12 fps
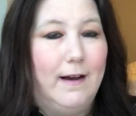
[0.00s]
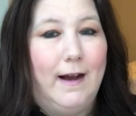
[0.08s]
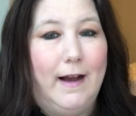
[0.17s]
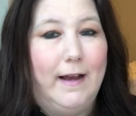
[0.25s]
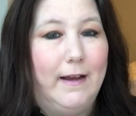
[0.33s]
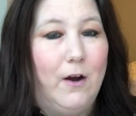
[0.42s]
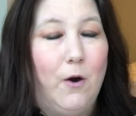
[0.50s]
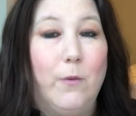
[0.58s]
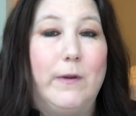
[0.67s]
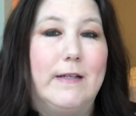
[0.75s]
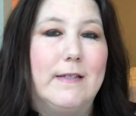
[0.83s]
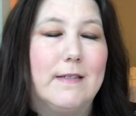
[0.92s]
I
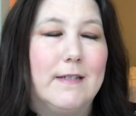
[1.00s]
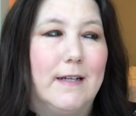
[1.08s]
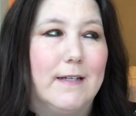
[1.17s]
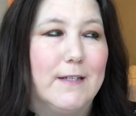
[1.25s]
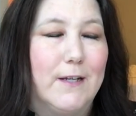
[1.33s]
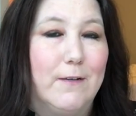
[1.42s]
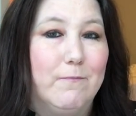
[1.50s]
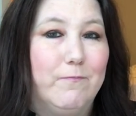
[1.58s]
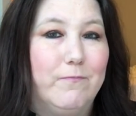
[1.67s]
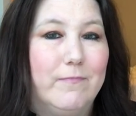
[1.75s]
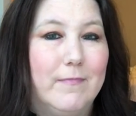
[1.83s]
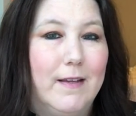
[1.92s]
always tend to
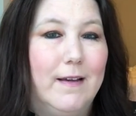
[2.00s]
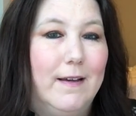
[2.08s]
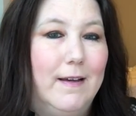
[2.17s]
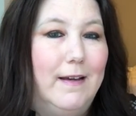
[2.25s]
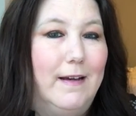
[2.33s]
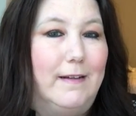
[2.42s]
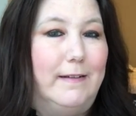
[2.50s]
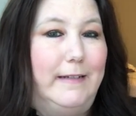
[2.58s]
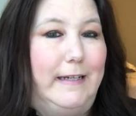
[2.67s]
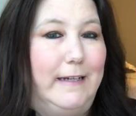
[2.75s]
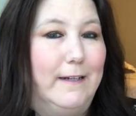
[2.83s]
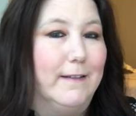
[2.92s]

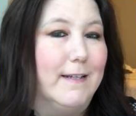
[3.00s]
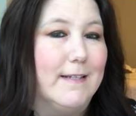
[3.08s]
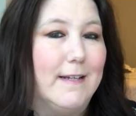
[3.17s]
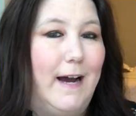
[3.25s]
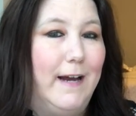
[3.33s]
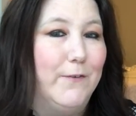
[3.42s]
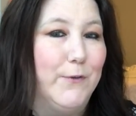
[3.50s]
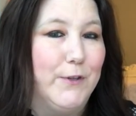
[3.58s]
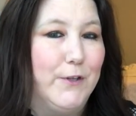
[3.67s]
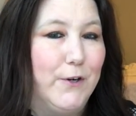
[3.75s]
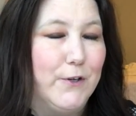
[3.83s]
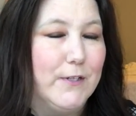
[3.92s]
lean on the side of what
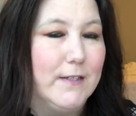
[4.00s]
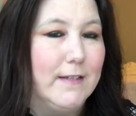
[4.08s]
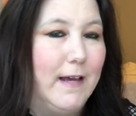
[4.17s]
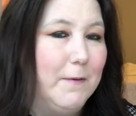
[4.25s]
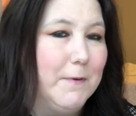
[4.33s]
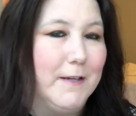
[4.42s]
the nurses say,